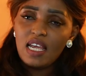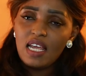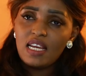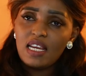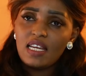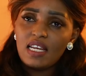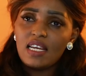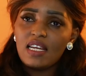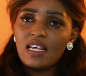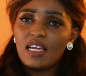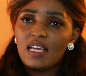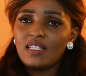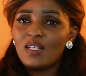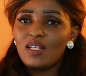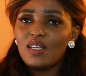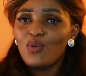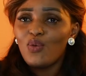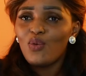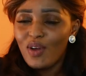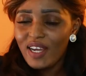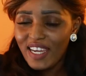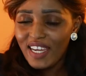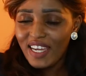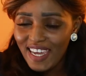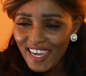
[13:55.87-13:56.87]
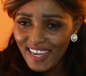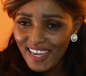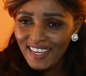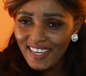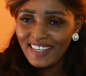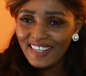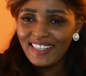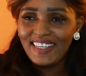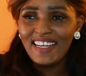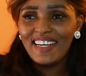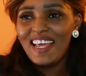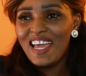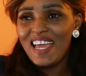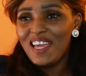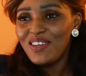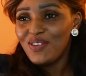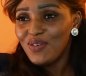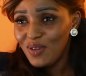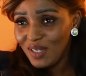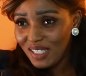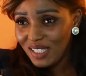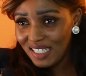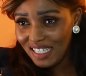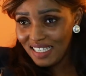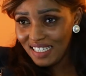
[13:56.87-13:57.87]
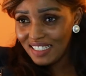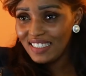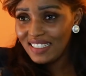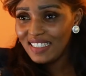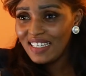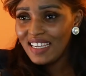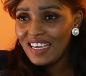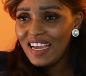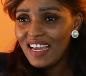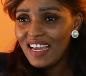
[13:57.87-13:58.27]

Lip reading: Then I said, okay, then I use it.